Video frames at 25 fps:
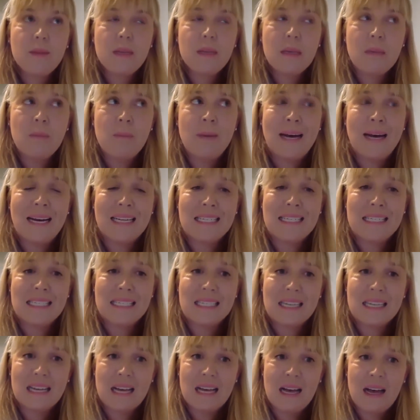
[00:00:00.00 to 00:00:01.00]
But
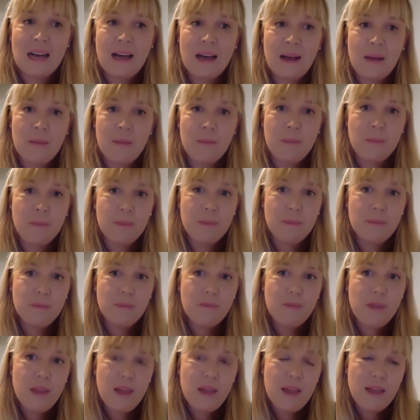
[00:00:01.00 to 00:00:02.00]

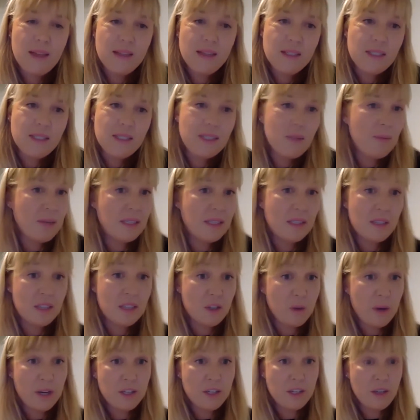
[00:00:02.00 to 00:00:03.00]
it's the best
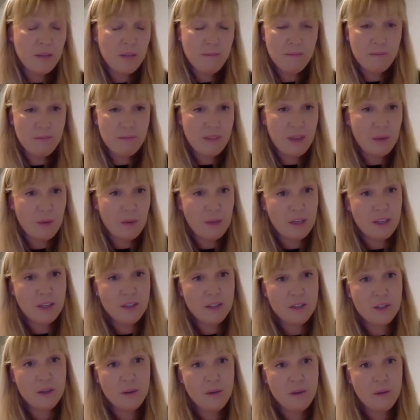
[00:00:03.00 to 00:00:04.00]
situation that we can
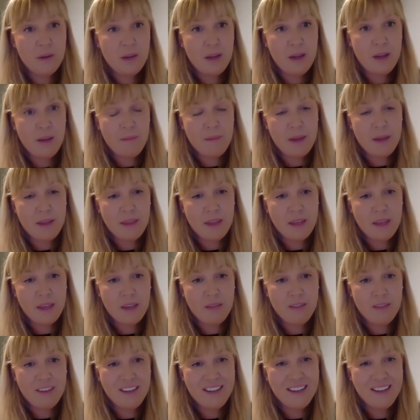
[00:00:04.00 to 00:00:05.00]
do, I think,
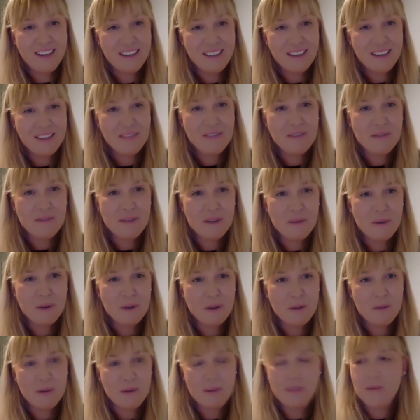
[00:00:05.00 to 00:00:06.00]
given the fact we're in
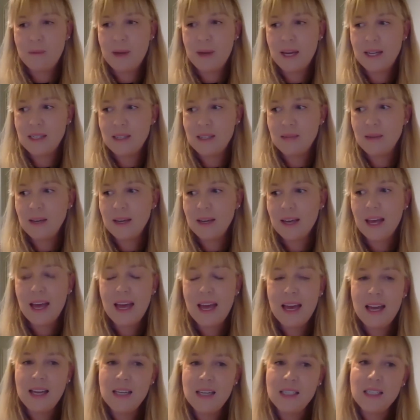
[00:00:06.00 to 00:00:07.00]
the middle of a pandemic.
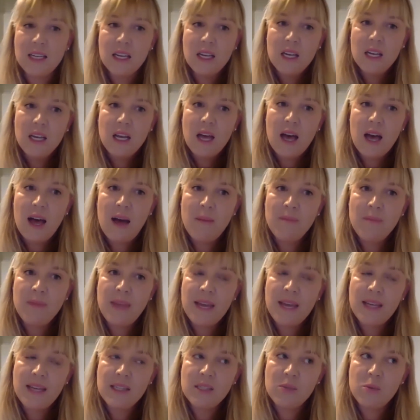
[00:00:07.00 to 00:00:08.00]
And
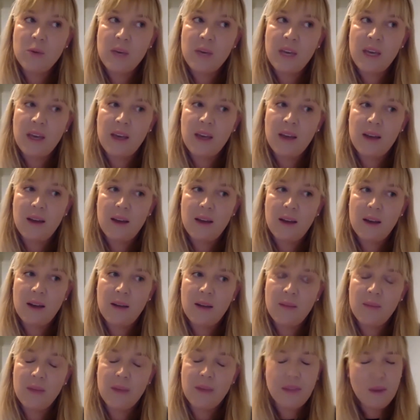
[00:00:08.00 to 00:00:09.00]
that's where
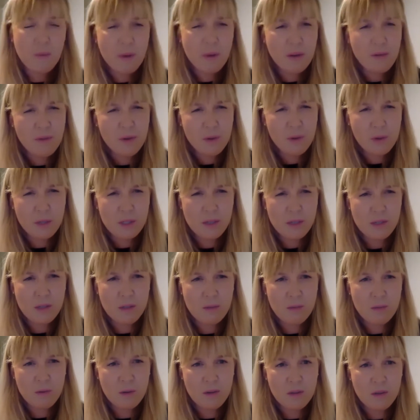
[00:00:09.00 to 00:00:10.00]
I think one of your
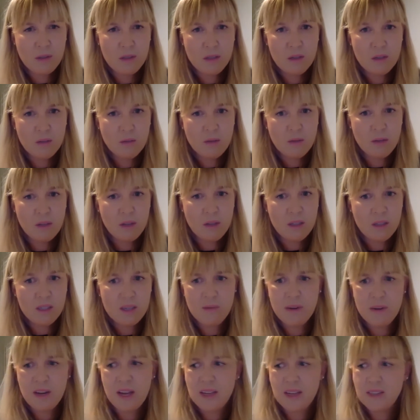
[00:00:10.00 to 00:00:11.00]
questions was,
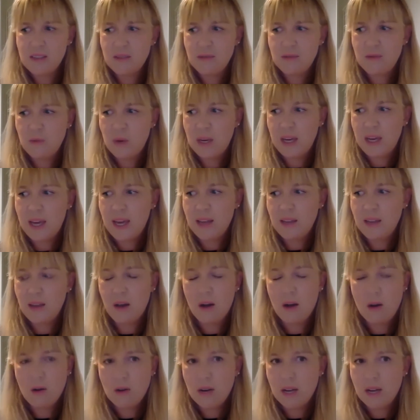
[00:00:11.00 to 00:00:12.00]
someone asked if we had the
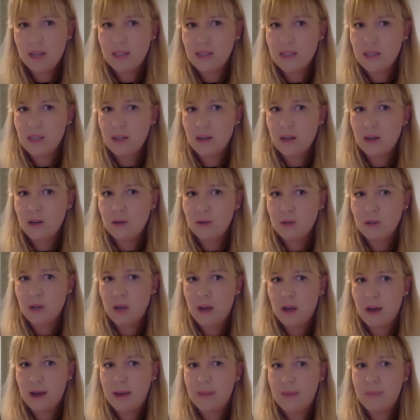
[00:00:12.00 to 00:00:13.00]
whole class there the whole
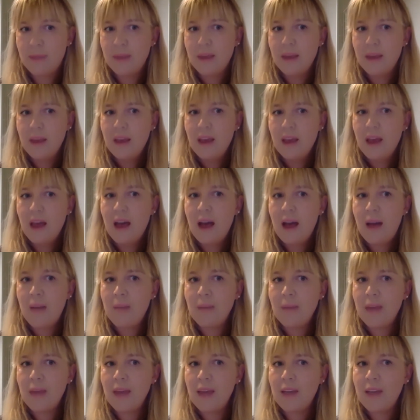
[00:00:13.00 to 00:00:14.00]
time.
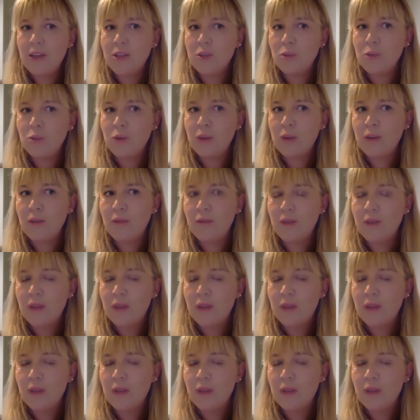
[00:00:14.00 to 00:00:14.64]
And we've